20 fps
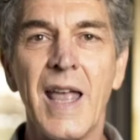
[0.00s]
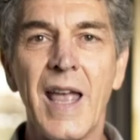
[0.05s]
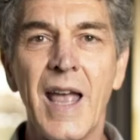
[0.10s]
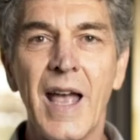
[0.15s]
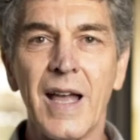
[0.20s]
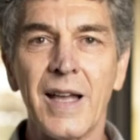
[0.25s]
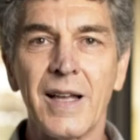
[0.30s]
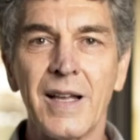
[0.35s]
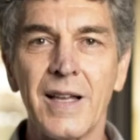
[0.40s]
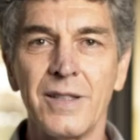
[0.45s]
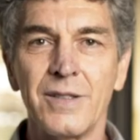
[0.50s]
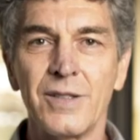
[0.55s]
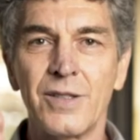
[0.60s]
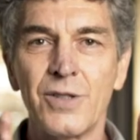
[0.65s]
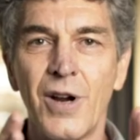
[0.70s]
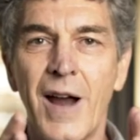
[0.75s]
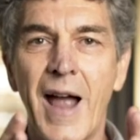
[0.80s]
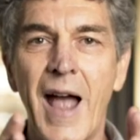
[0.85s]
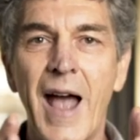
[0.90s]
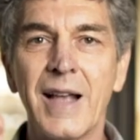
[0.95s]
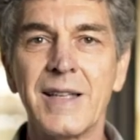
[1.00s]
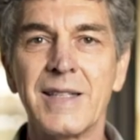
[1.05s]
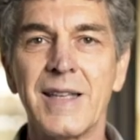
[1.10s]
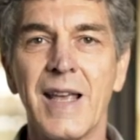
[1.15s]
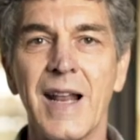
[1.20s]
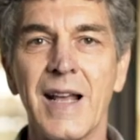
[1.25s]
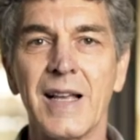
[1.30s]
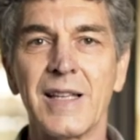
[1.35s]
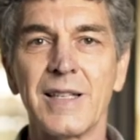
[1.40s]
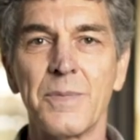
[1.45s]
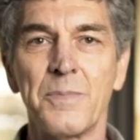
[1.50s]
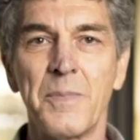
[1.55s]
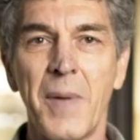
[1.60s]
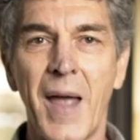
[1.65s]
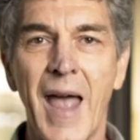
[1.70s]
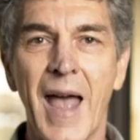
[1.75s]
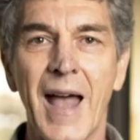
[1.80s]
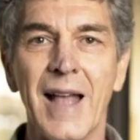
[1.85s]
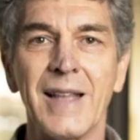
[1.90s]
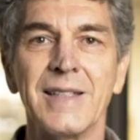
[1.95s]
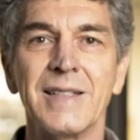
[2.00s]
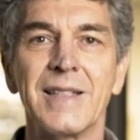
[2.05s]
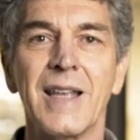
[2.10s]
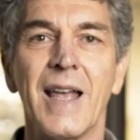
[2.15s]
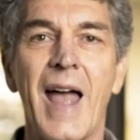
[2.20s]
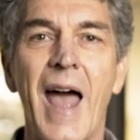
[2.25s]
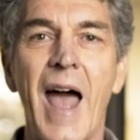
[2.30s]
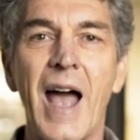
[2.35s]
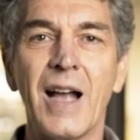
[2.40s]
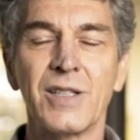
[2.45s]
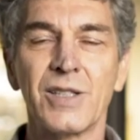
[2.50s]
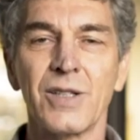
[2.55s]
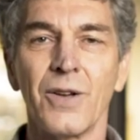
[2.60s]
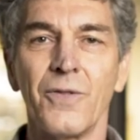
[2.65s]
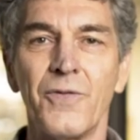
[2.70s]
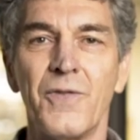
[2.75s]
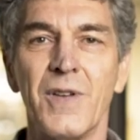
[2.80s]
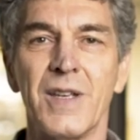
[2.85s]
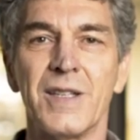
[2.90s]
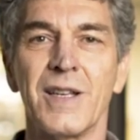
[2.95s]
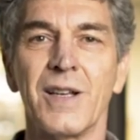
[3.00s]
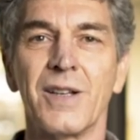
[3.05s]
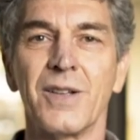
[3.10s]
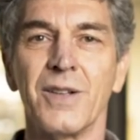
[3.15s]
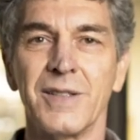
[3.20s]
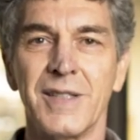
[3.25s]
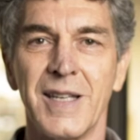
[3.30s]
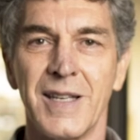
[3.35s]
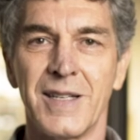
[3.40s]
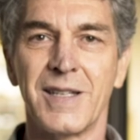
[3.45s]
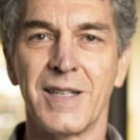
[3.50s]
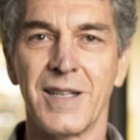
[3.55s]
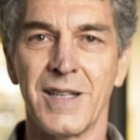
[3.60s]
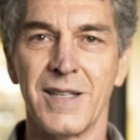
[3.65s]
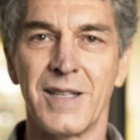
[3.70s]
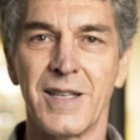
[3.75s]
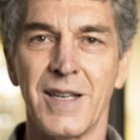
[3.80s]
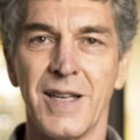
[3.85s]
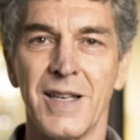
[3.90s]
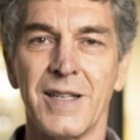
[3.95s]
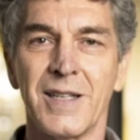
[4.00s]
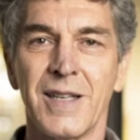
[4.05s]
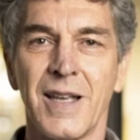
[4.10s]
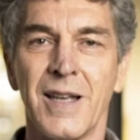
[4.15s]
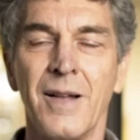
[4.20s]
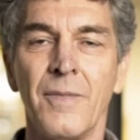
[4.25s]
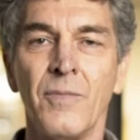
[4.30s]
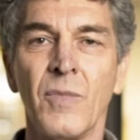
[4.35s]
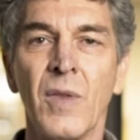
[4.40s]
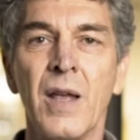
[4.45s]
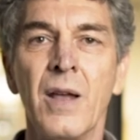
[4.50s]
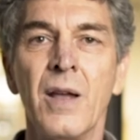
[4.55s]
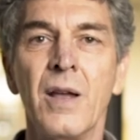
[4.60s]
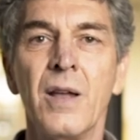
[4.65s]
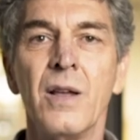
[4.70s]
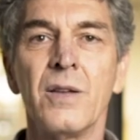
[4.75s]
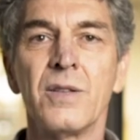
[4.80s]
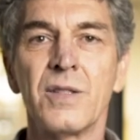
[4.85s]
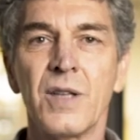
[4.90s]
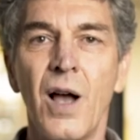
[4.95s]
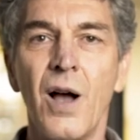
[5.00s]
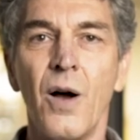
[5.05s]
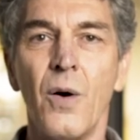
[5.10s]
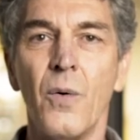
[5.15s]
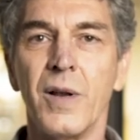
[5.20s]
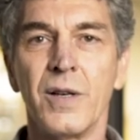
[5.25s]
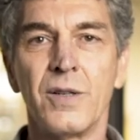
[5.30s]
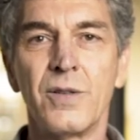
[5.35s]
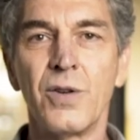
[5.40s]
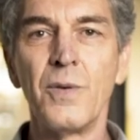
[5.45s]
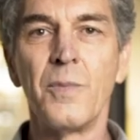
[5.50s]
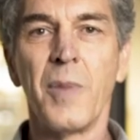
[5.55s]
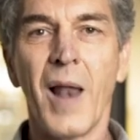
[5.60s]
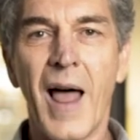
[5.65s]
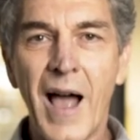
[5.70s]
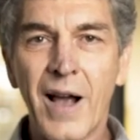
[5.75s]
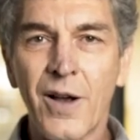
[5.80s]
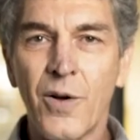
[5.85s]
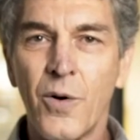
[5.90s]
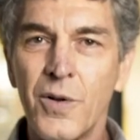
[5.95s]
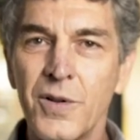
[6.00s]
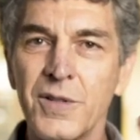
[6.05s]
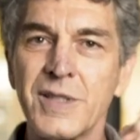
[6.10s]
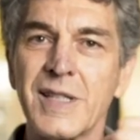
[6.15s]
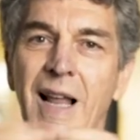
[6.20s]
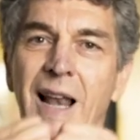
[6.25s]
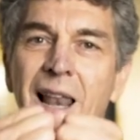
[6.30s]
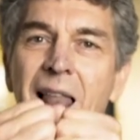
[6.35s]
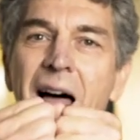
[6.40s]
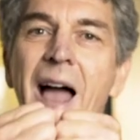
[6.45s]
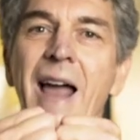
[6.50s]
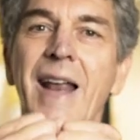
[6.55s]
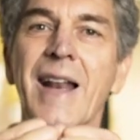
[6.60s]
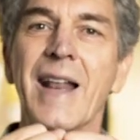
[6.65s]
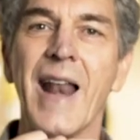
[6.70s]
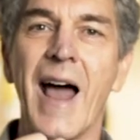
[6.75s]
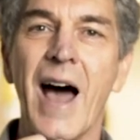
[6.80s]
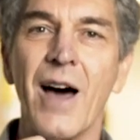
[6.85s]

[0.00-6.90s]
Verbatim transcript: it contracts and expands actual physical distances. So when two black holes collide in